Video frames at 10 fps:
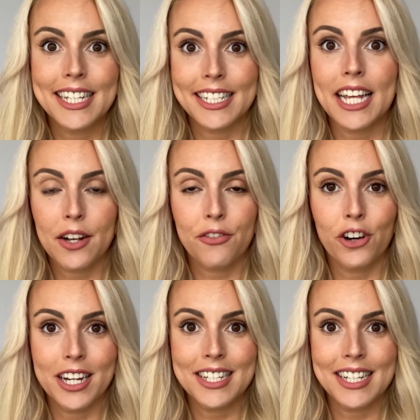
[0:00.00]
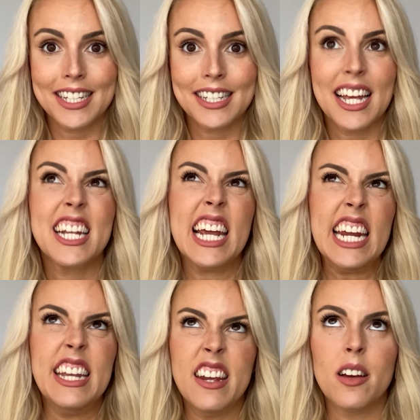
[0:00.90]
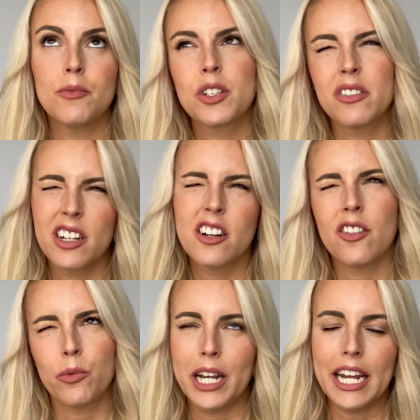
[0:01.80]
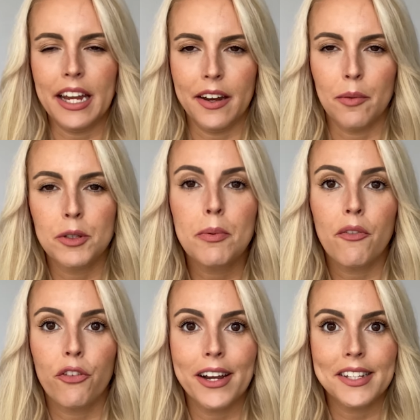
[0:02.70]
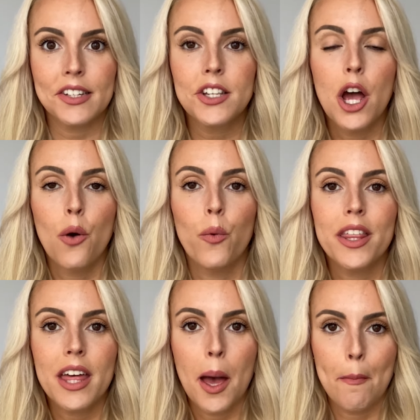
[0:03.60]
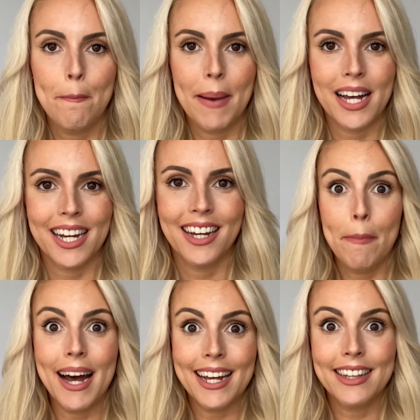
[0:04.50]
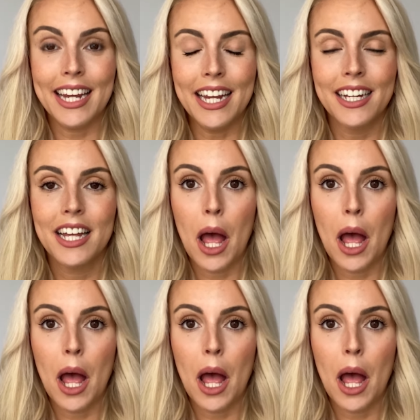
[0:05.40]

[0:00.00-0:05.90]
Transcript: the set phrases, the set idioms. They're not really idioms, but phrases with para. Para ti,